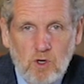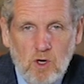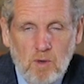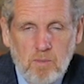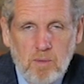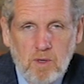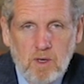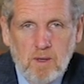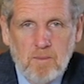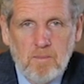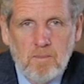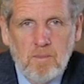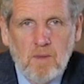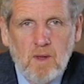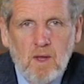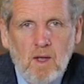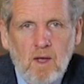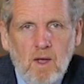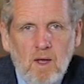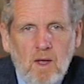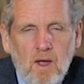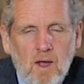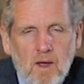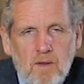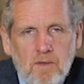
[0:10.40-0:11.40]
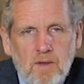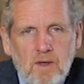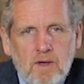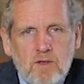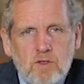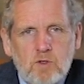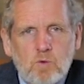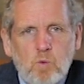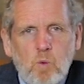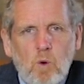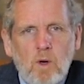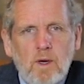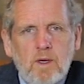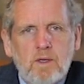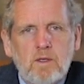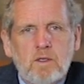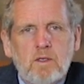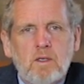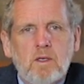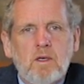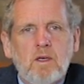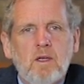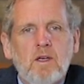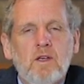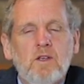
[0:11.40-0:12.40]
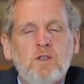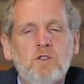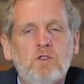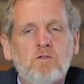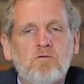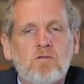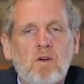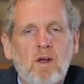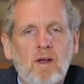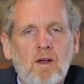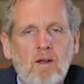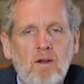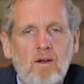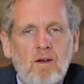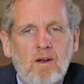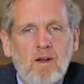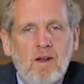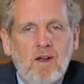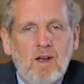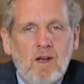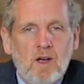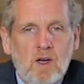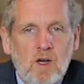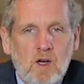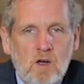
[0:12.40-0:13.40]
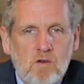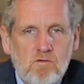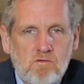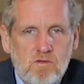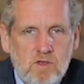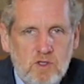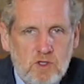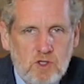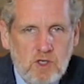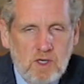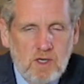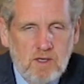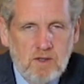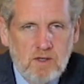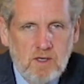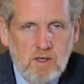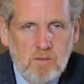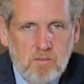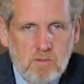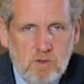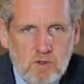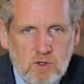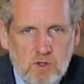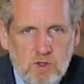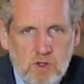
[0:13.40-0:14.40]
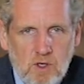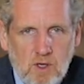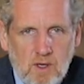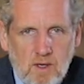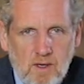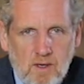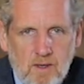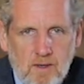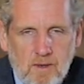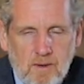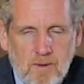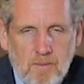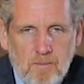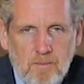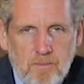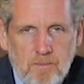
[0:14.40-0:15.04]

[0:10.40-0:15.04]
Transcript: topic, and that is why did Israel reject their Messiah?